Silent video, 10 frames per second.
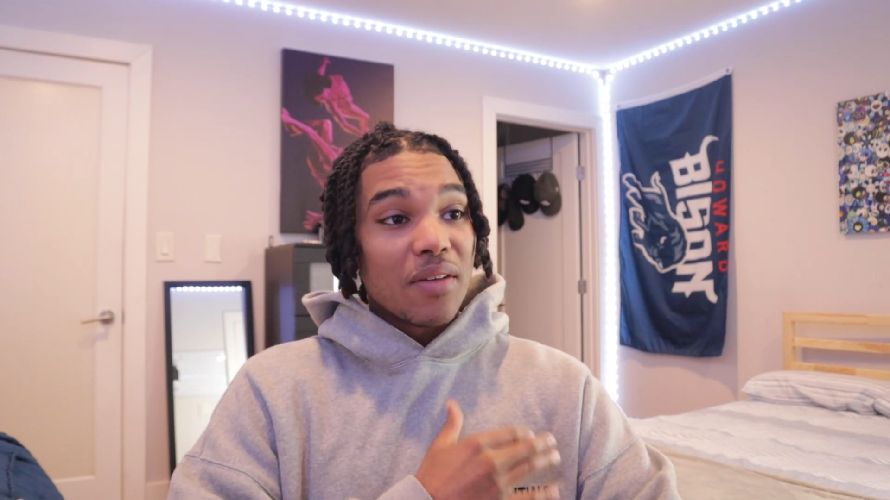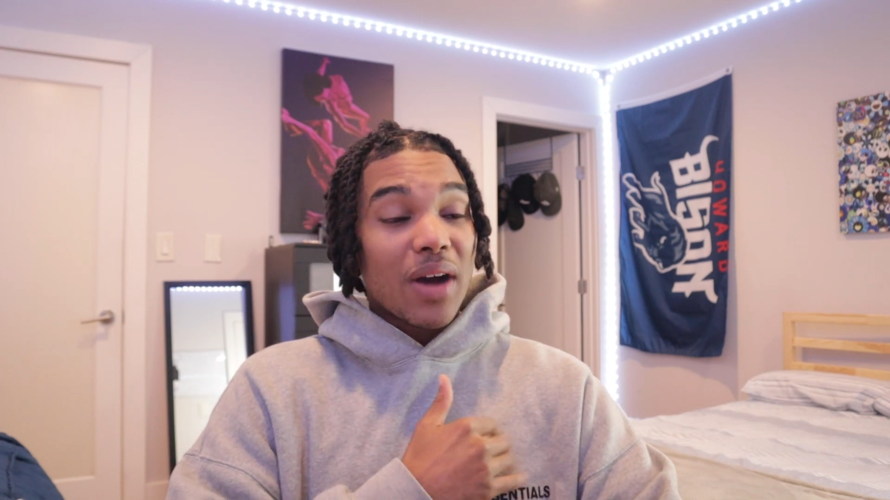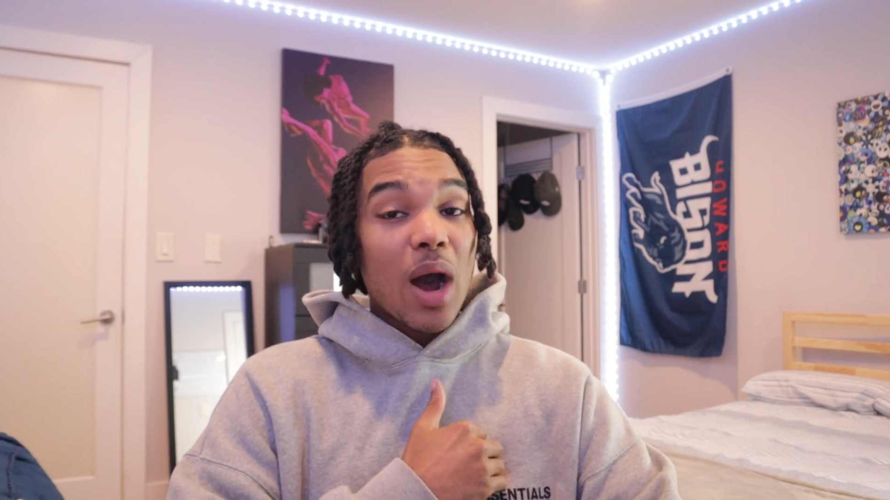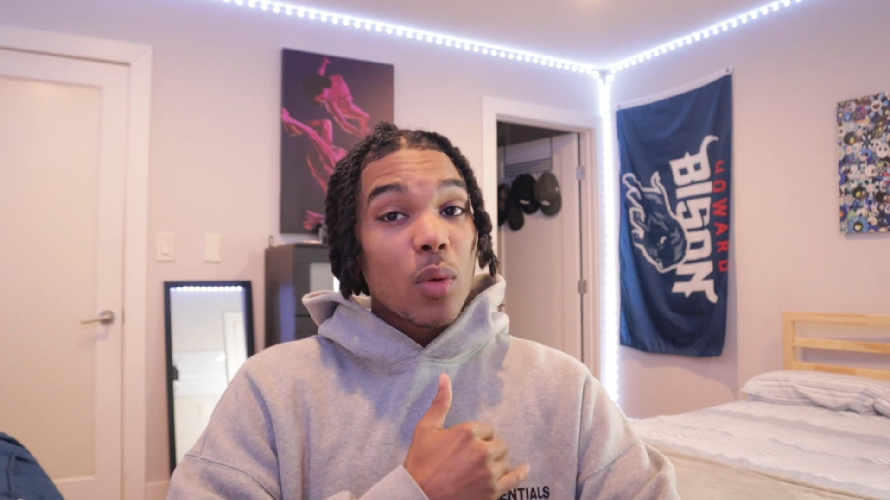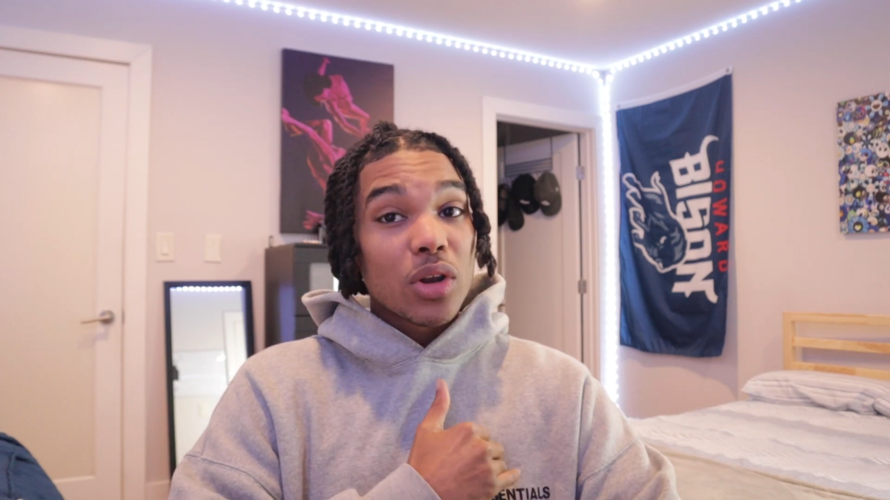
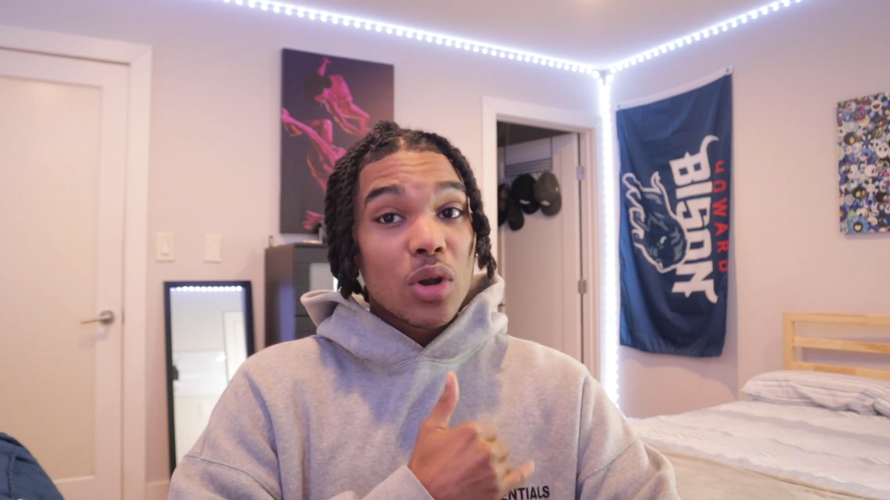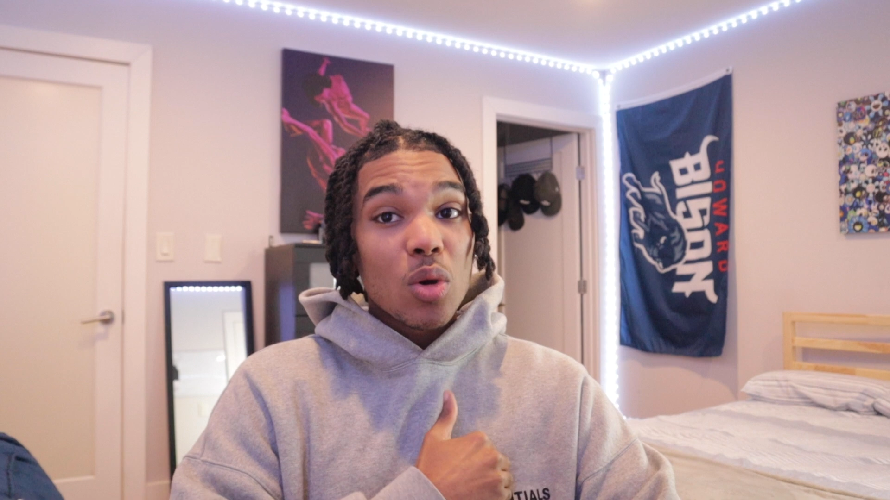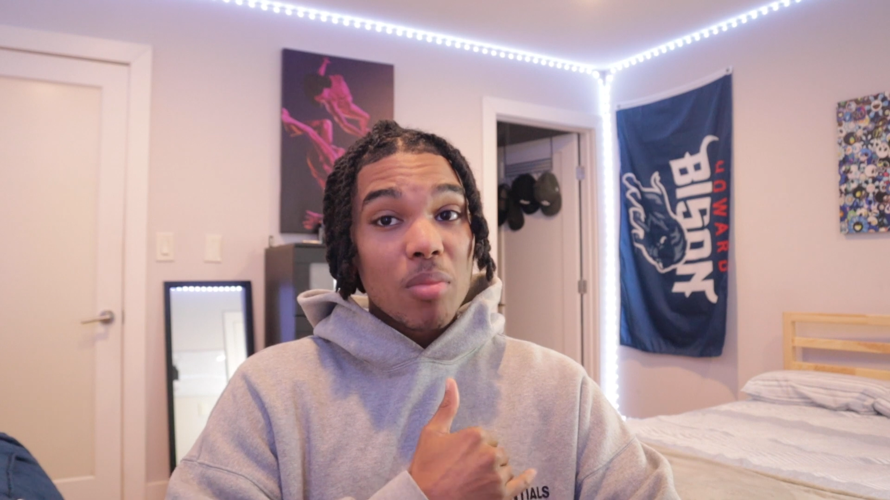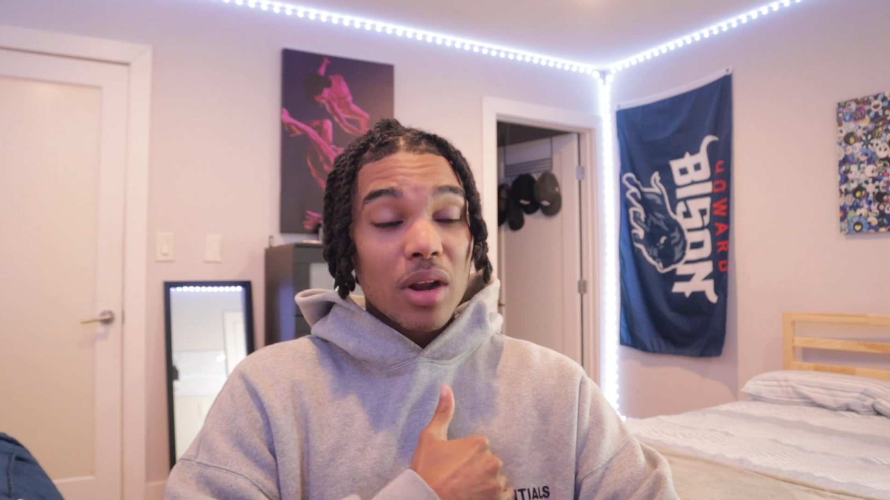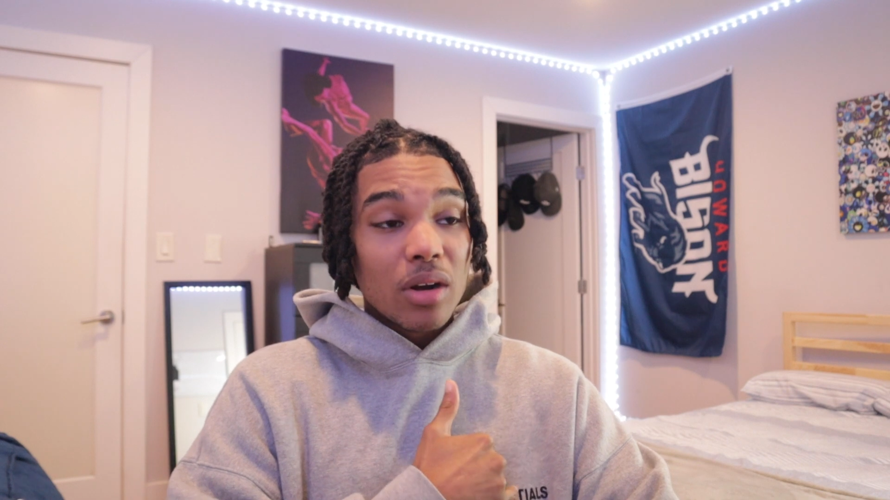if I would have
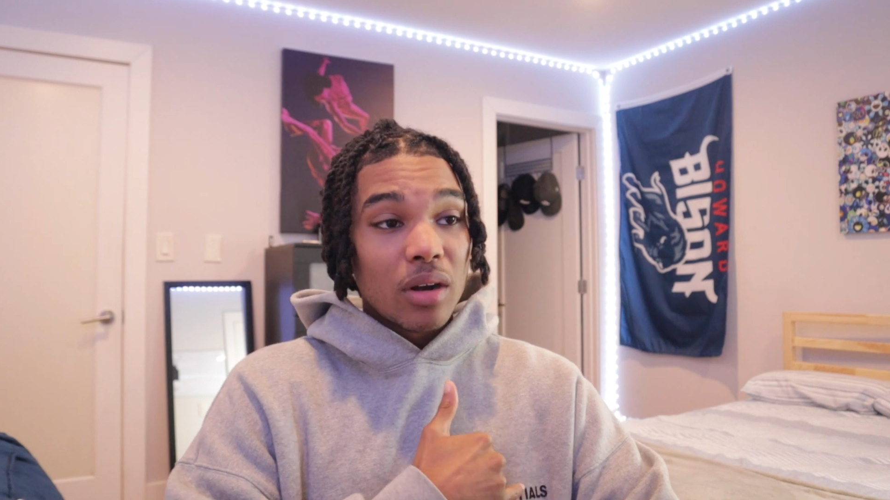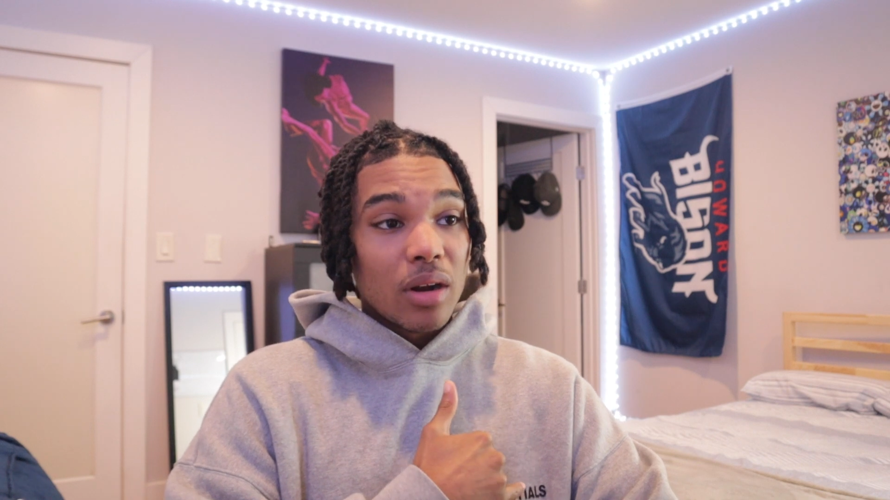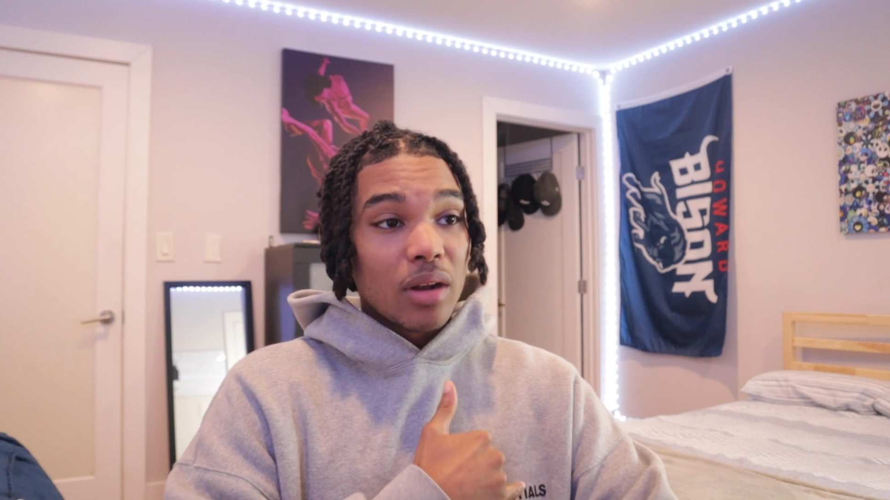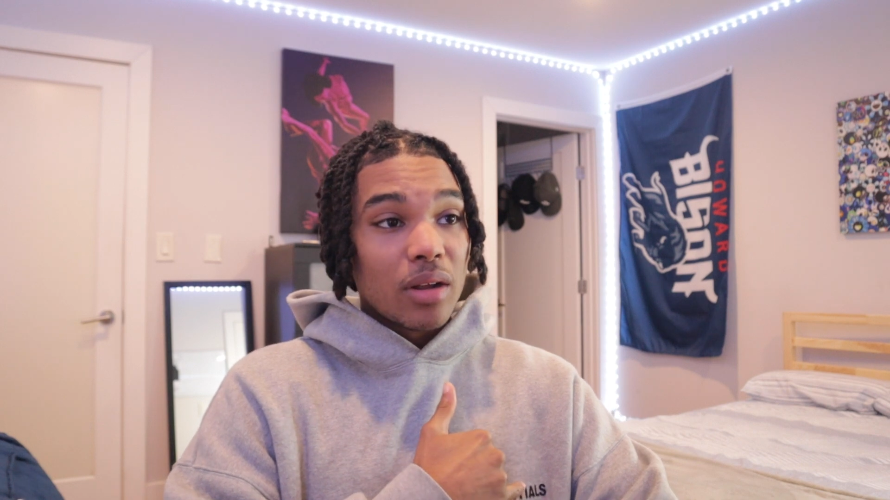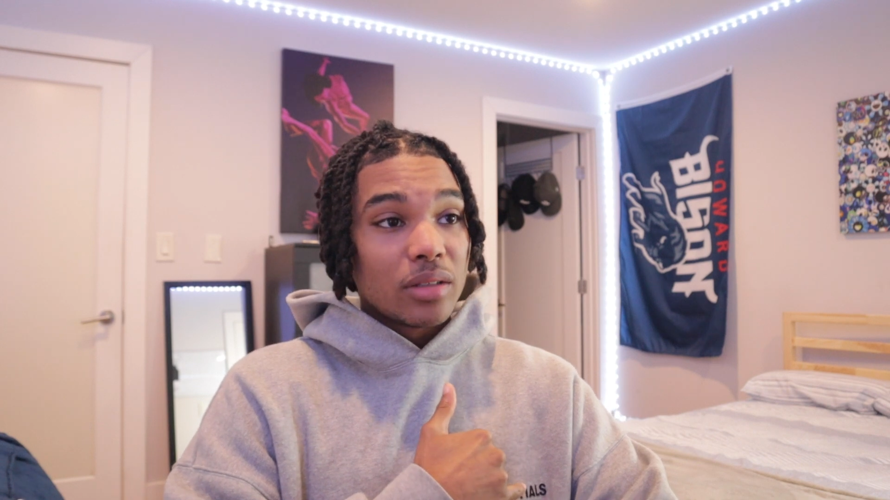known better,